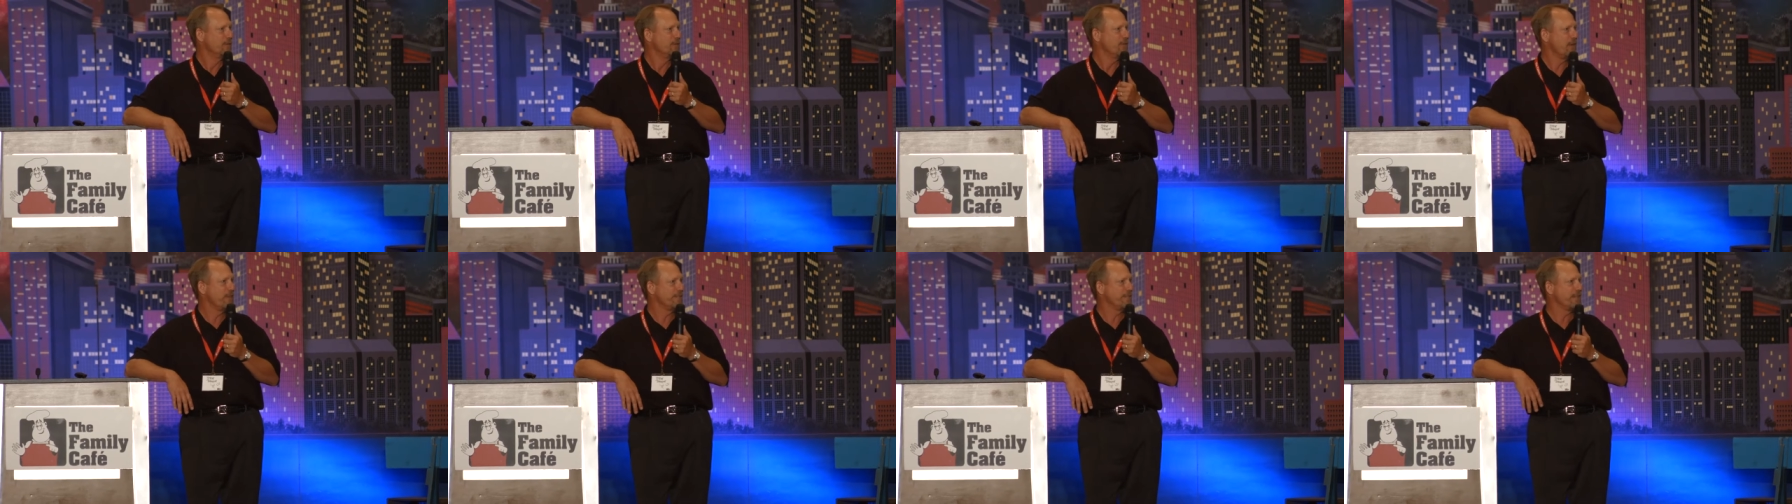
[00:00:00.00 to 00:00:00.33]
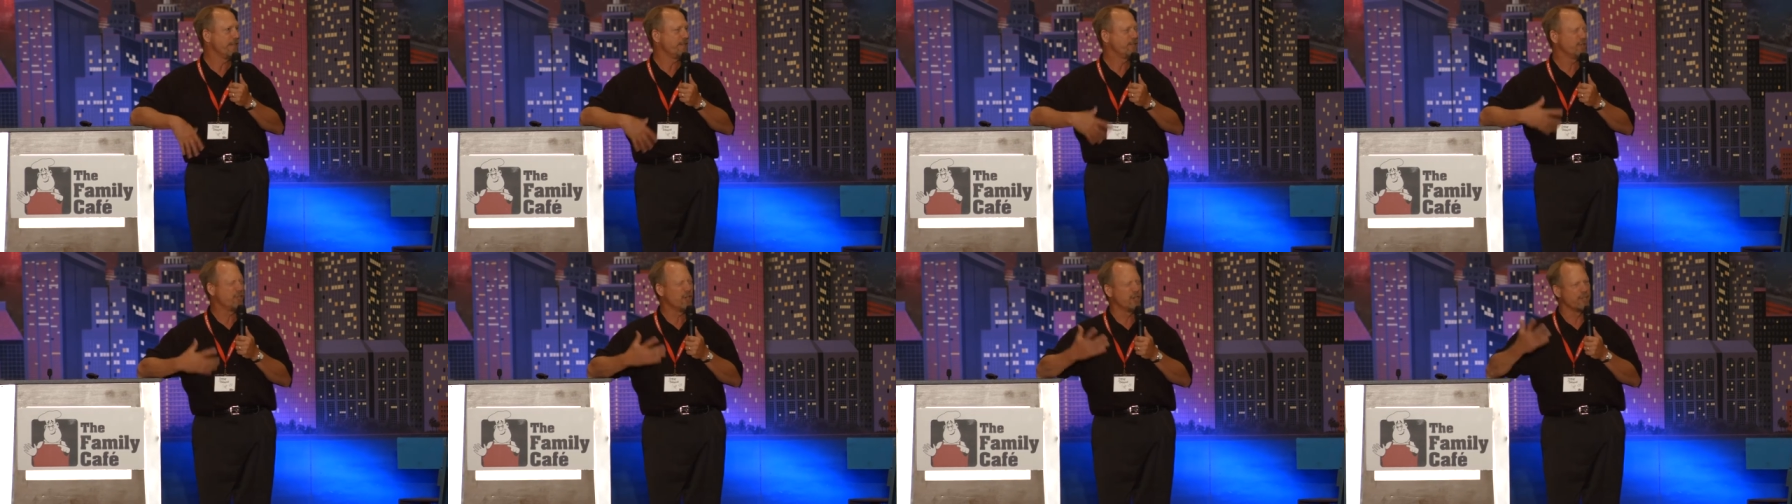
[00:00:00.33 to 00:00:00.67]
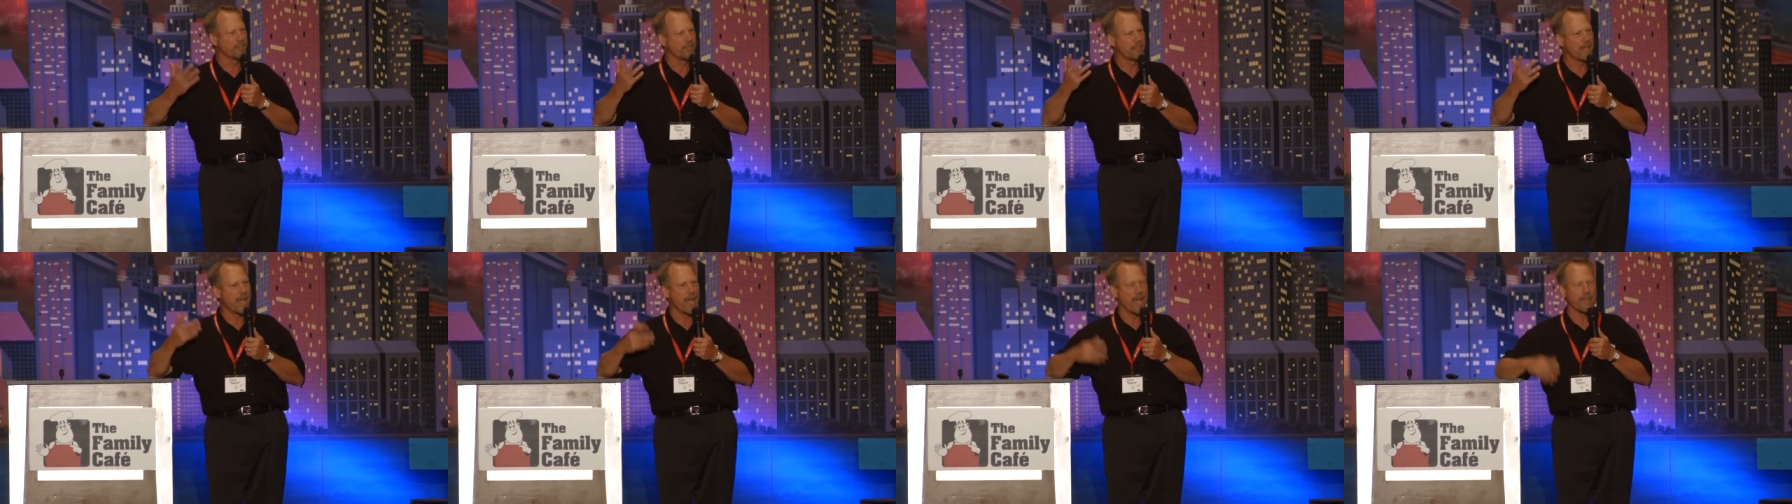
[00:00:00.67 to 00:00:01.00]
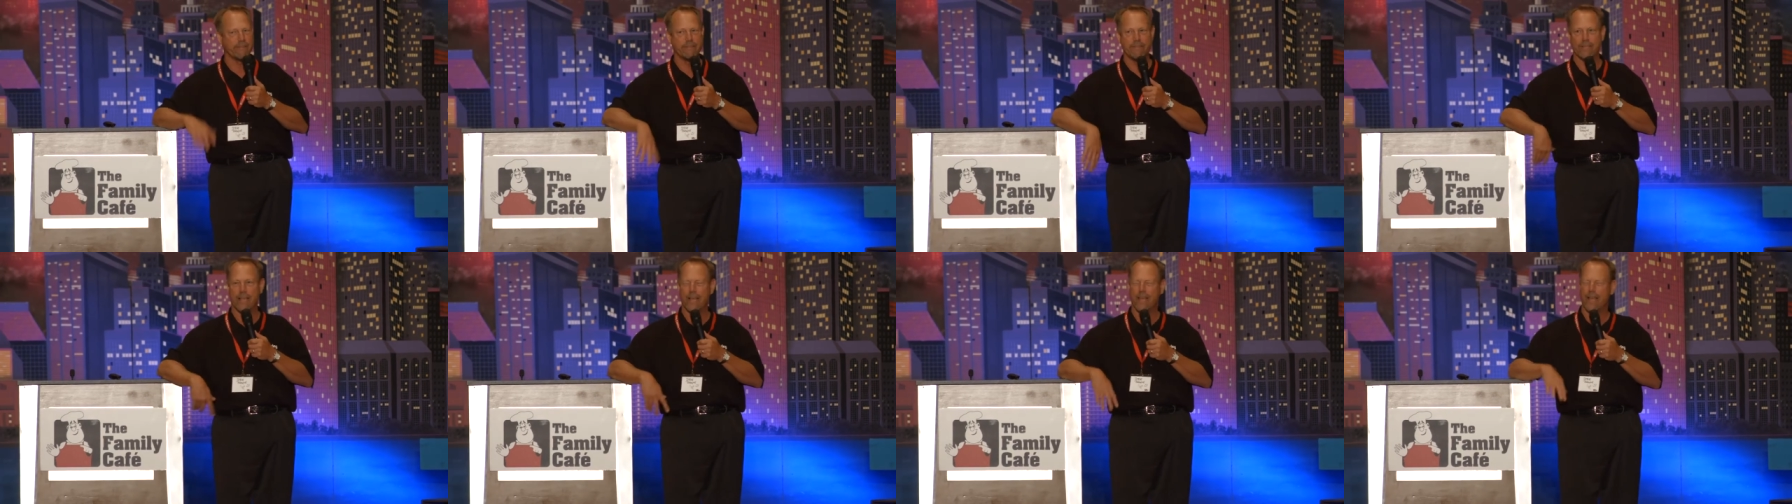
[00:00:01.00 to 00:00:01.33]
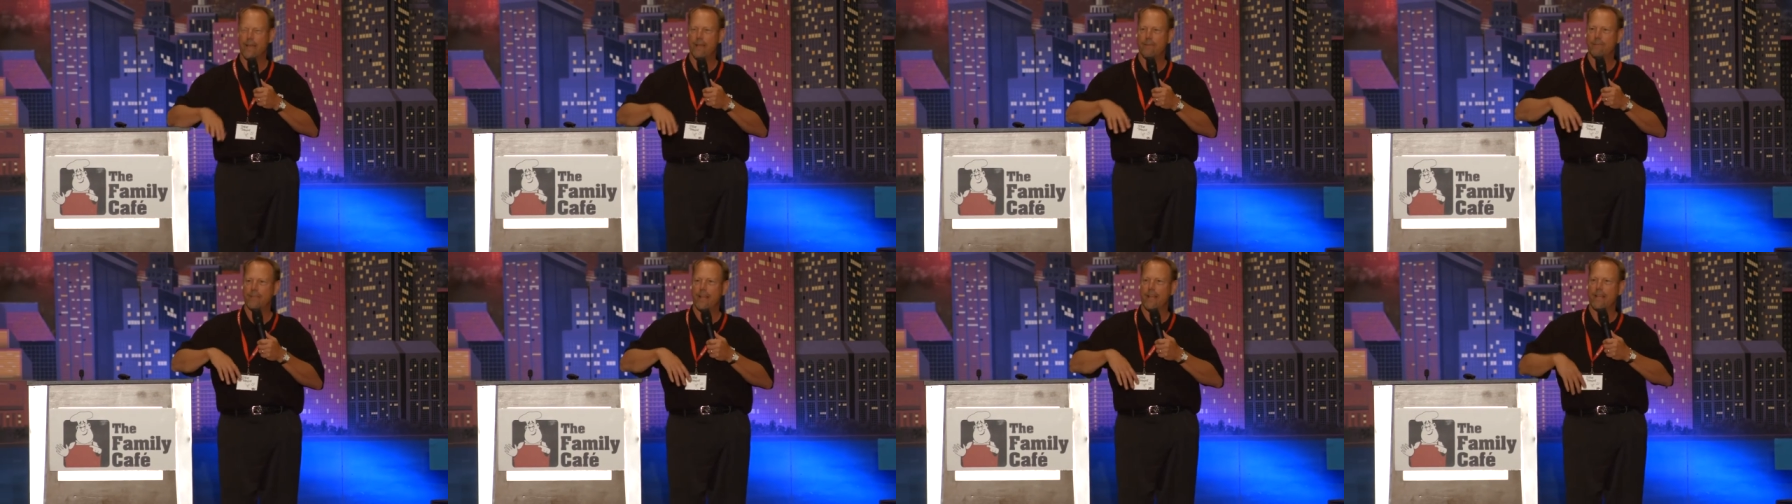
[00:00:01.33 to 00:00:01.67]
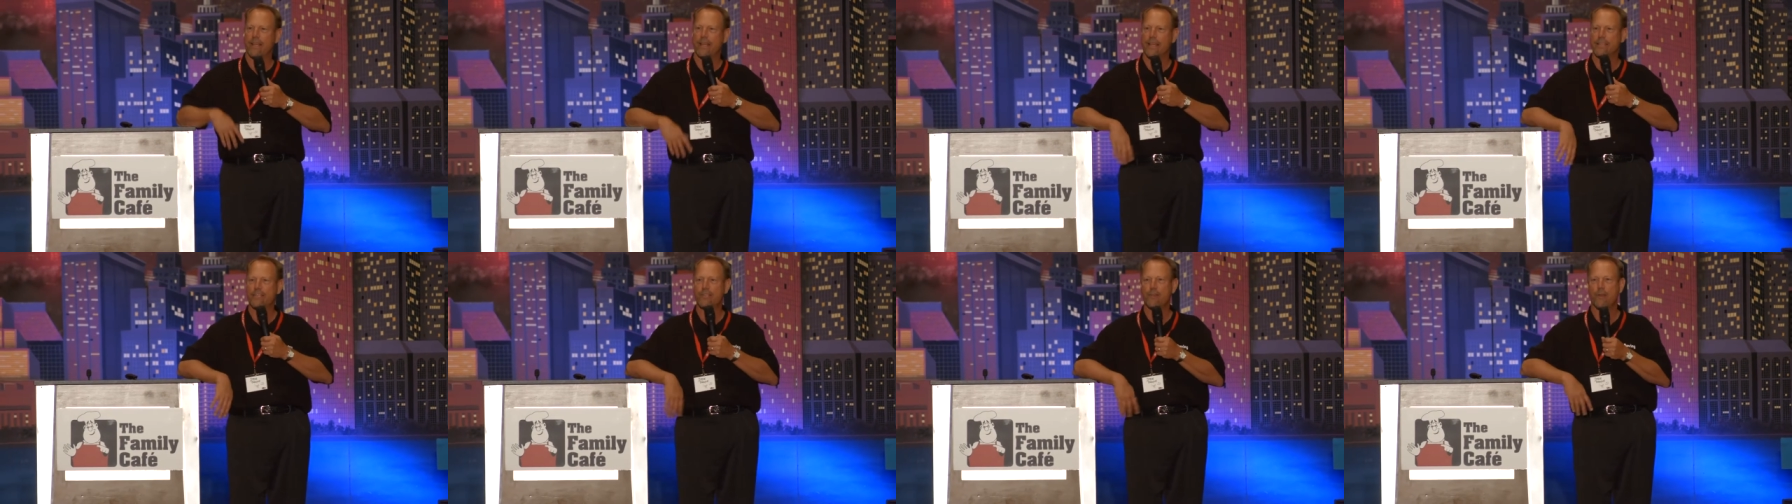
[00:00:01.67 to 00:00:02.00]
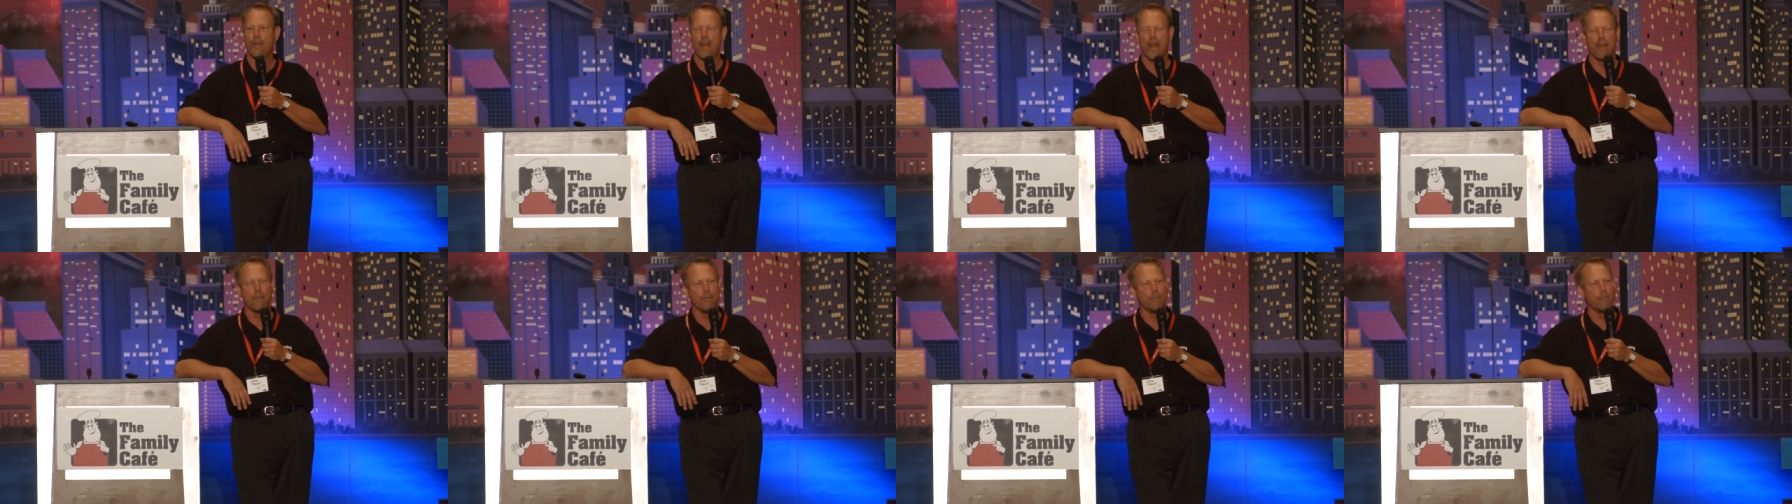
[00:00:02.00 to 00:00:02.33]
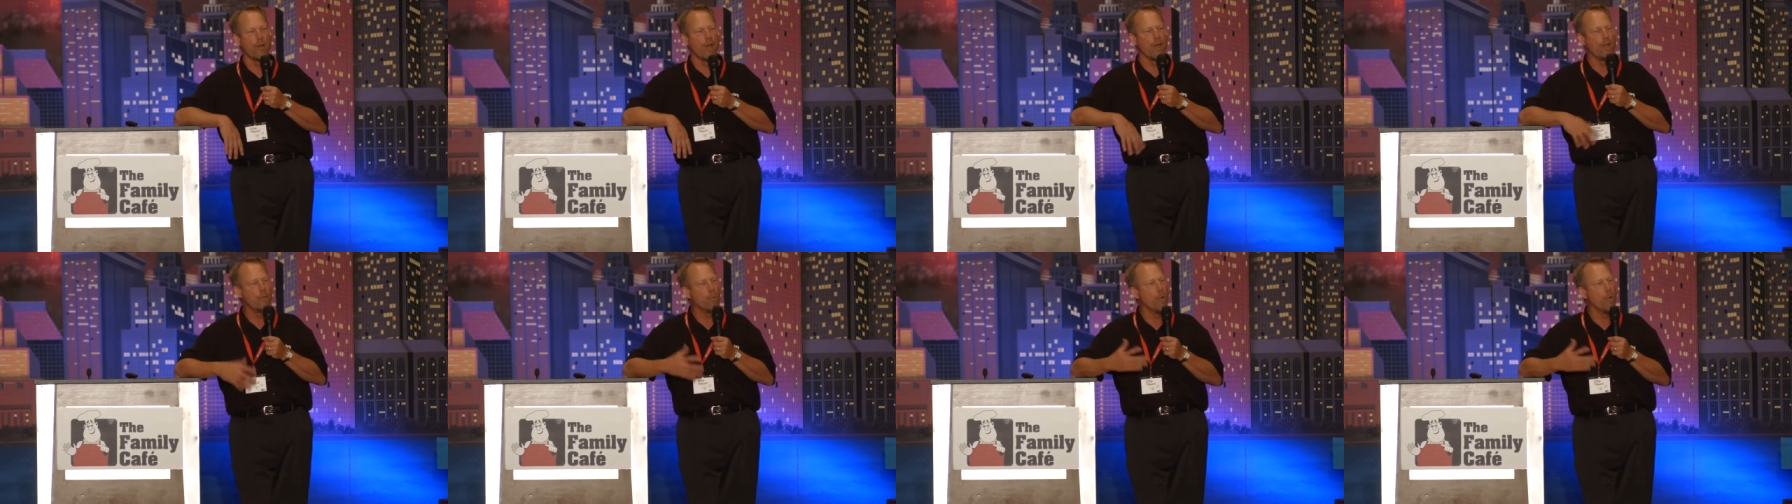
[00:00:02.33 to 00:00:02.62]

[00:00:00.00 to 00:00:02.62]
So I said, Sure, Scott, uh, let's go down to the bar.